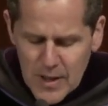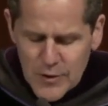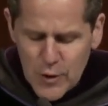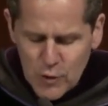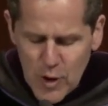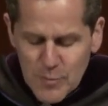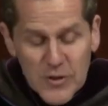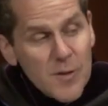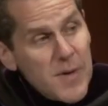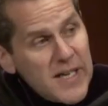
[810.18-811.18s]
two groups
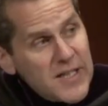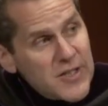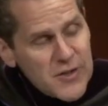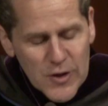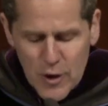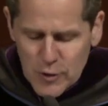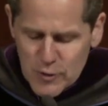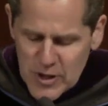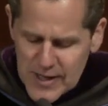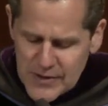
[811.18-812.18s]
committed to social
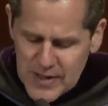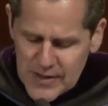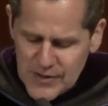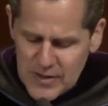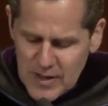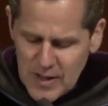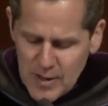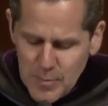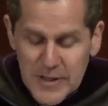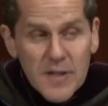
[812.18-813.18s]
justice
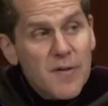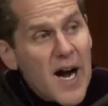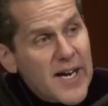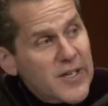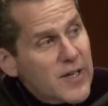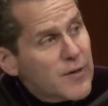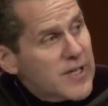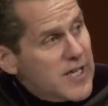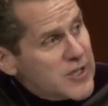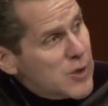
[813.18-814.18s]
but divided over
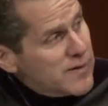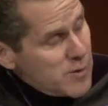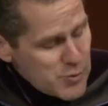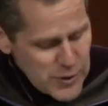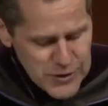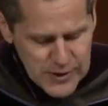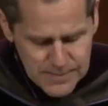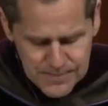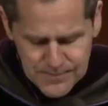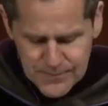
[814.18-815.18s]
the issue of abortion.